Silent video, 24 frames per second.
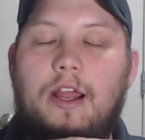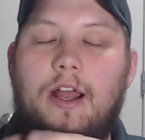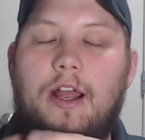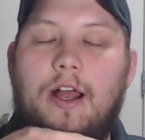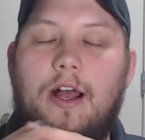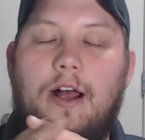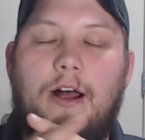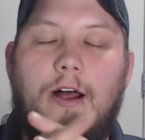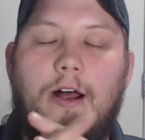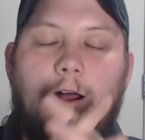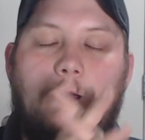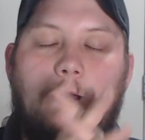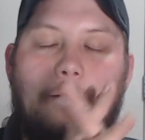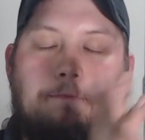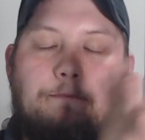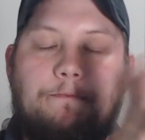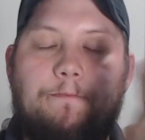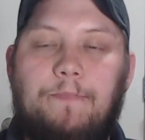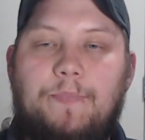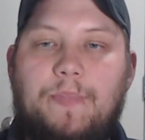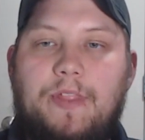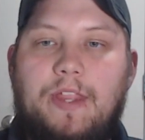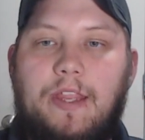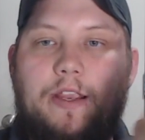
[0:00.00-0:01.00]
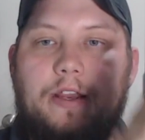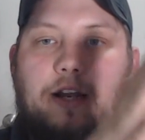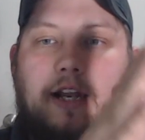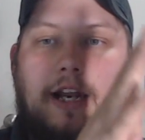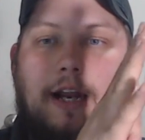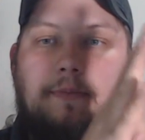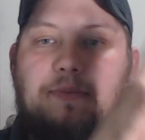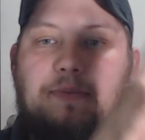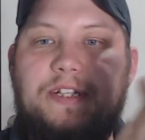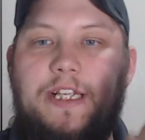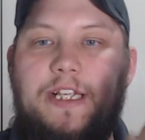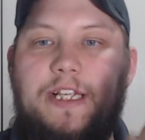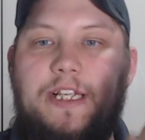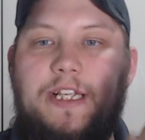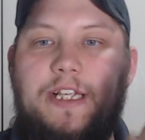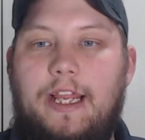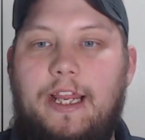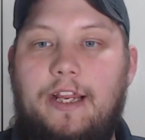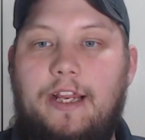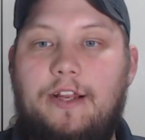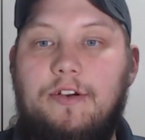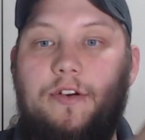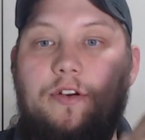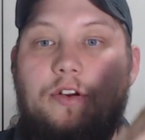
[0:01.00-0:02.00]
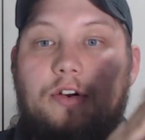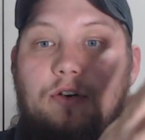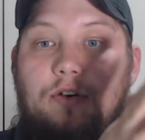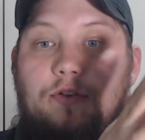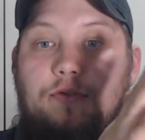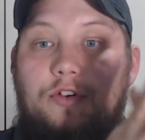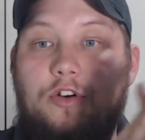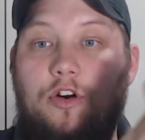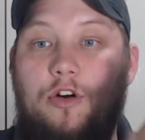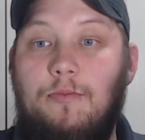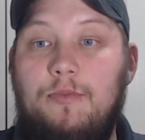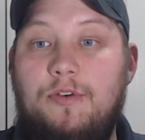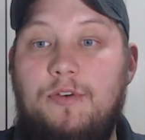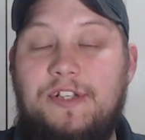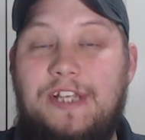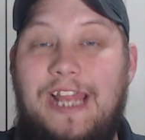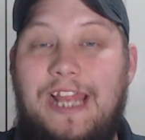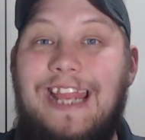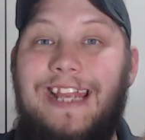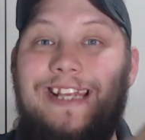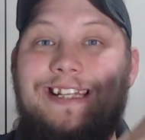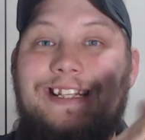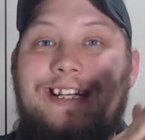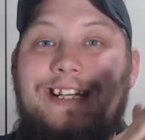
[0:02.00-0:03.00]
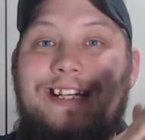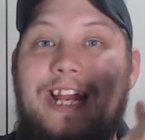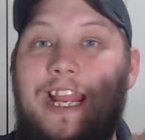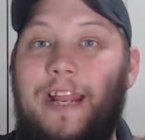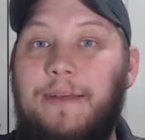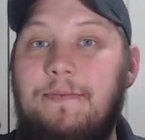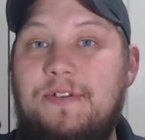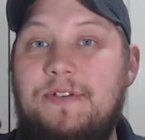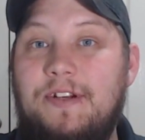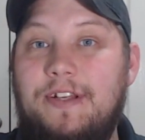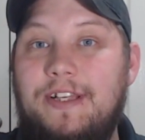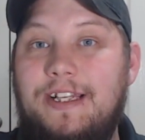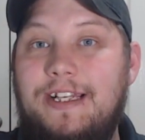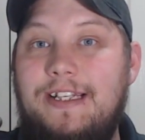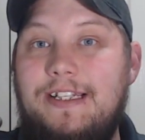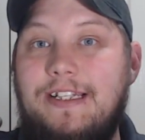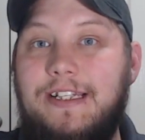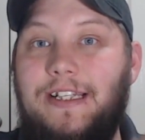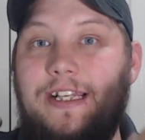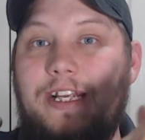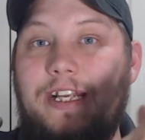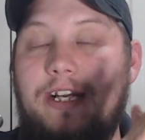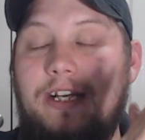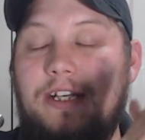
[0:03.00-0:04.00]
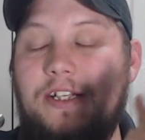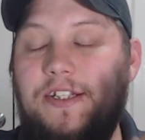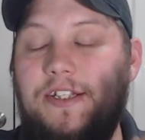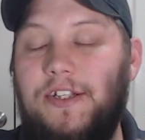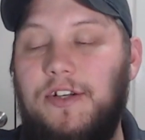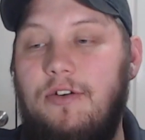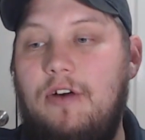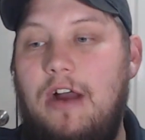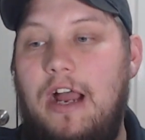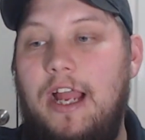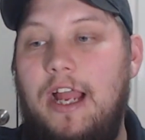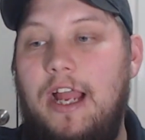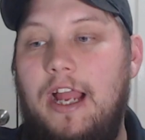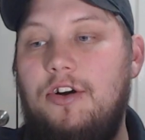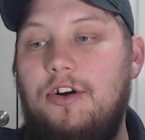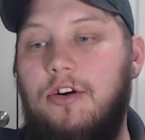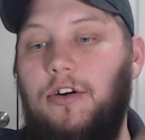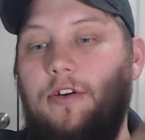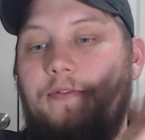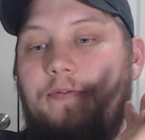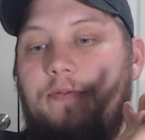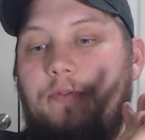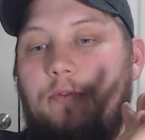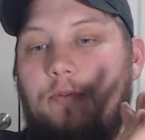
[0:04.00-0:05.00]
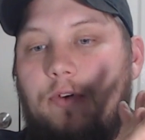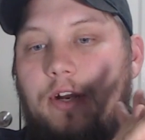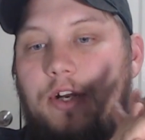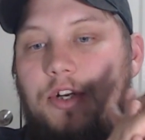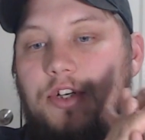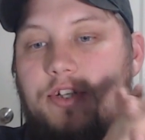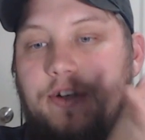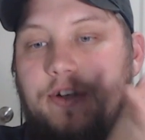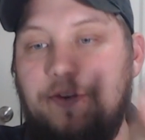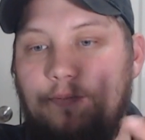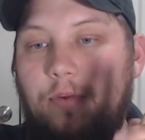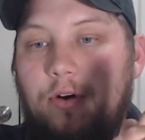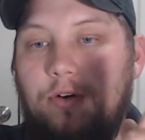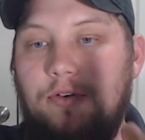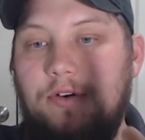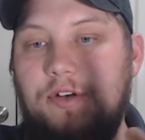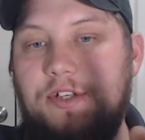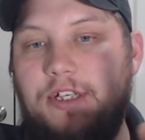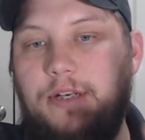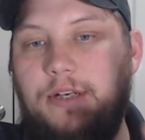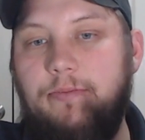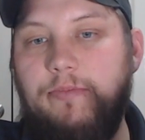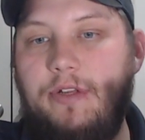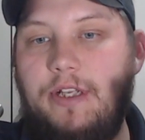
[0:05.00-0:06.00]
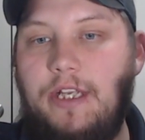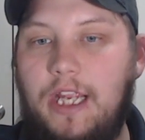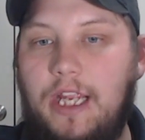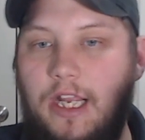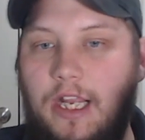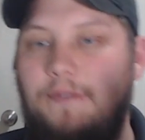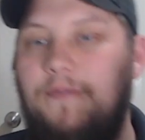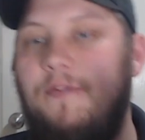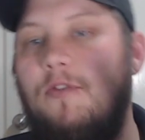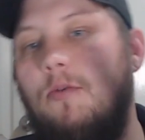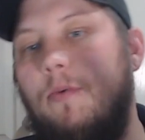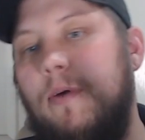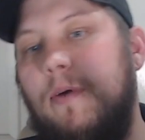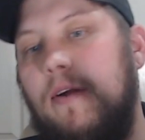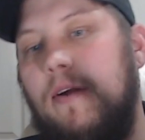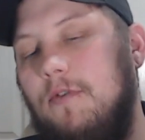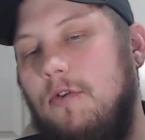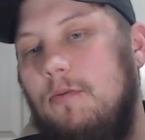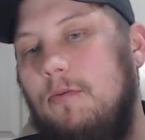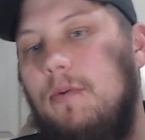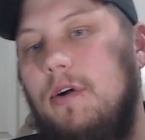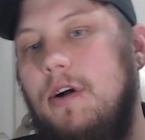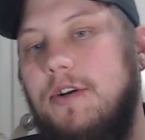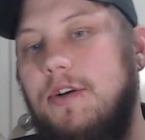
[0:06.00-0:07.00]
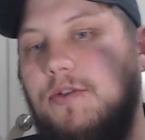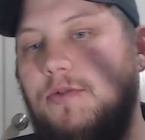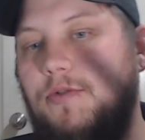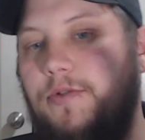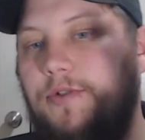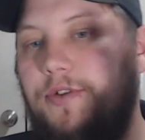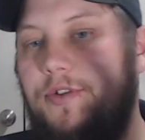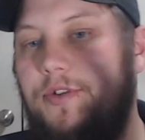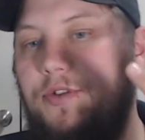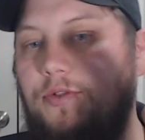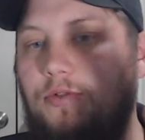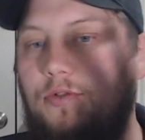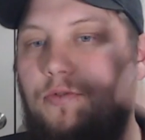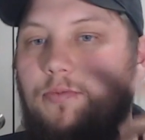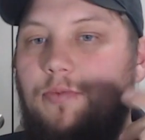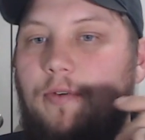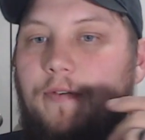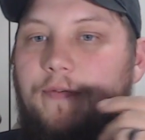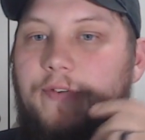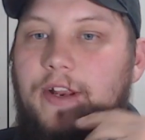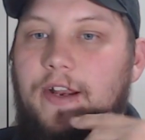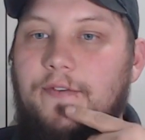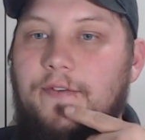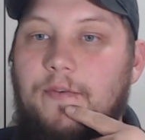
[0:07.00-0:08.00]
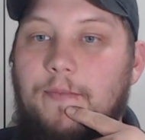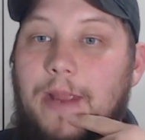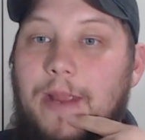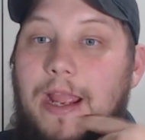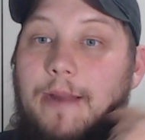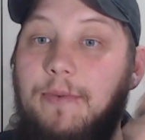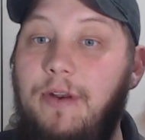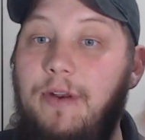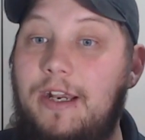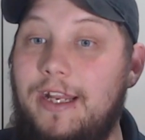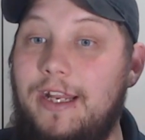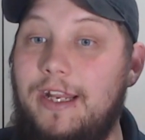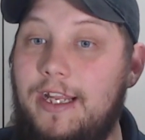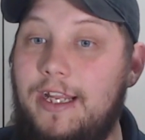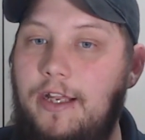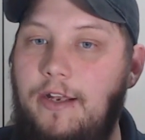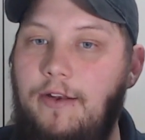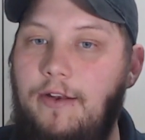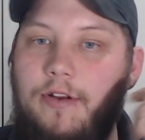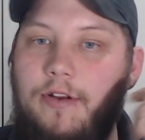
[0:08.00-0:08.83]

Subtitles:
And I'm seeing like almost 18 amps on this thing, so I called for a shift motor assembly and a 4x4 module to prevent it from happening again.